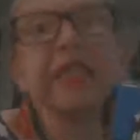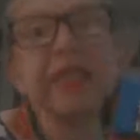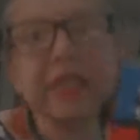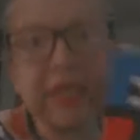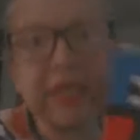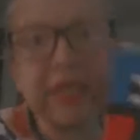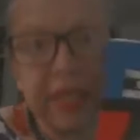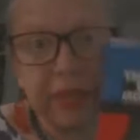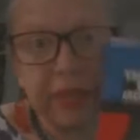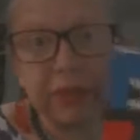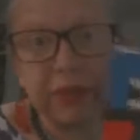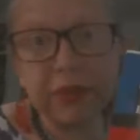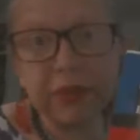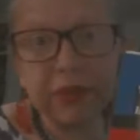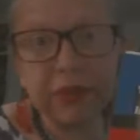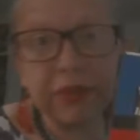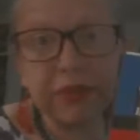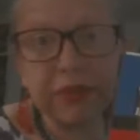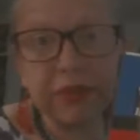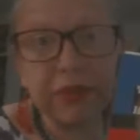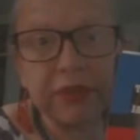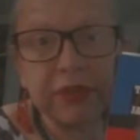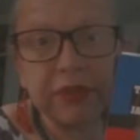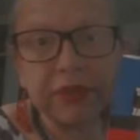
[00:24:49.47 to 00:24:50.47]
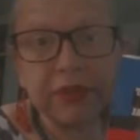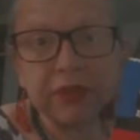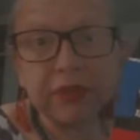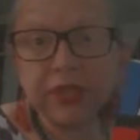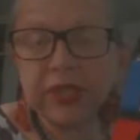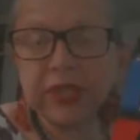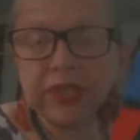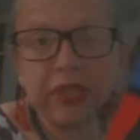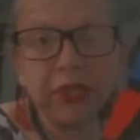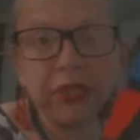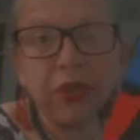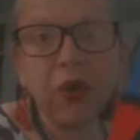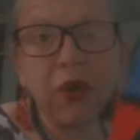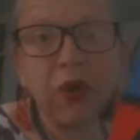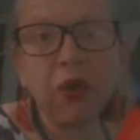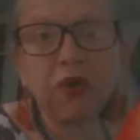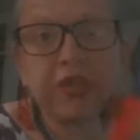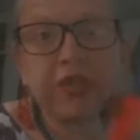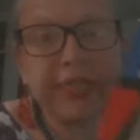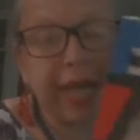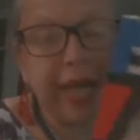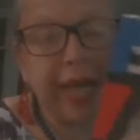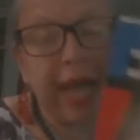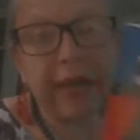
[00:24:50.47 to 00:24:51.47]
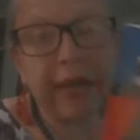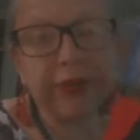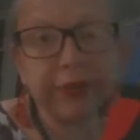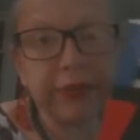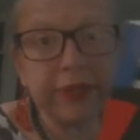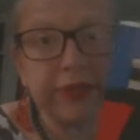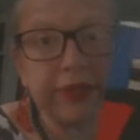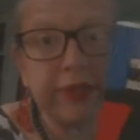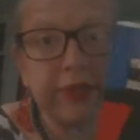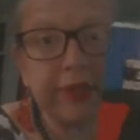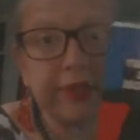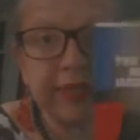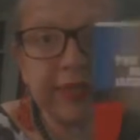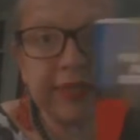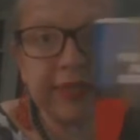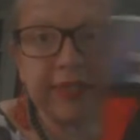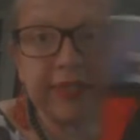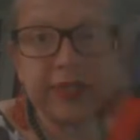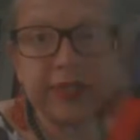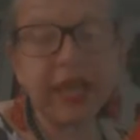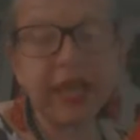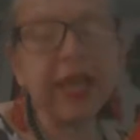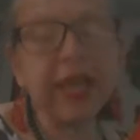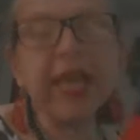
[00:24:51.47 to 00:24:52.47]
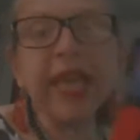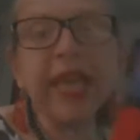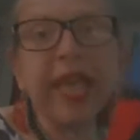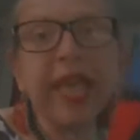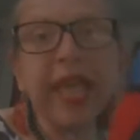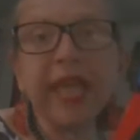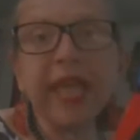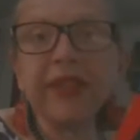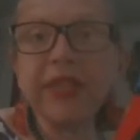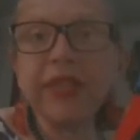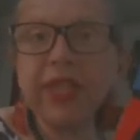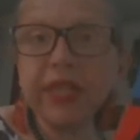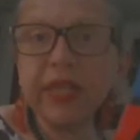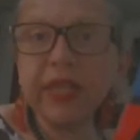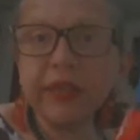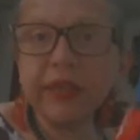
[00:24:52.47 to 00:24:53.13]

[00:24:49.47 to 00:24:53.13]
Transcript: devil. There's no doubt. There's no doubt. And